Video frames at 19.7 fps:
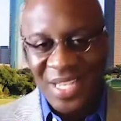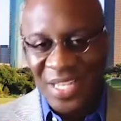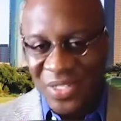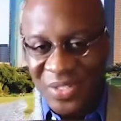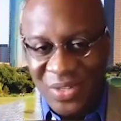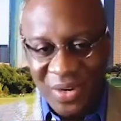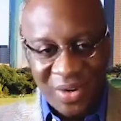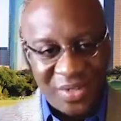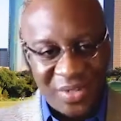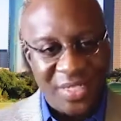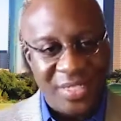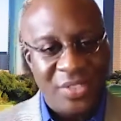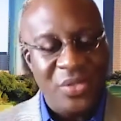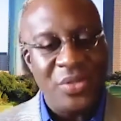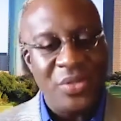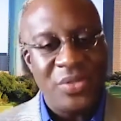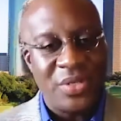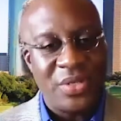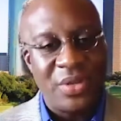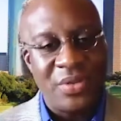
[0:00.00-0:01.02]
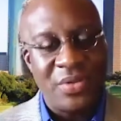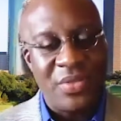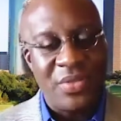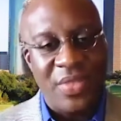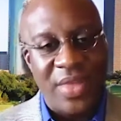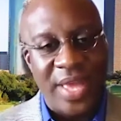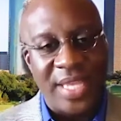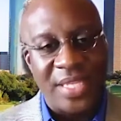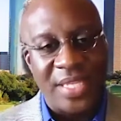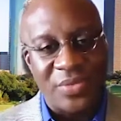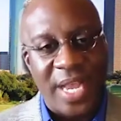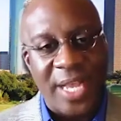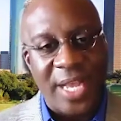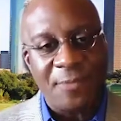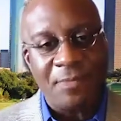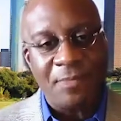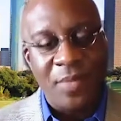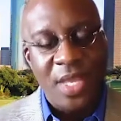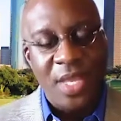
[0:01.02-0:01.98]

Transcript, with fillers: started to do certain things, right?